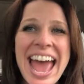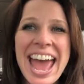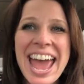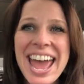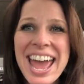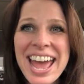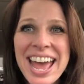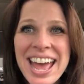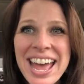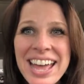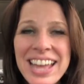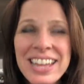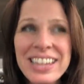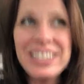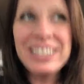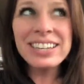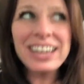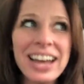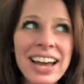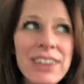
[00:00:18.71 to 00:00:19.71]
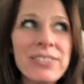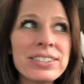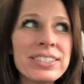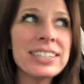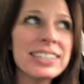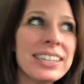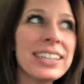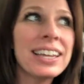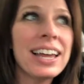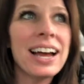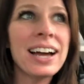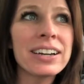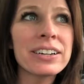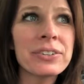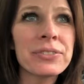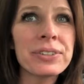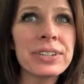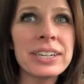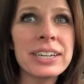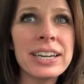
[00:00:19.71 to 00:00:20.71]
And I was a little
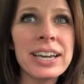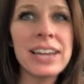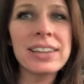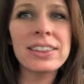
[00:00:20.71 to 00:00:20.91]
hungry.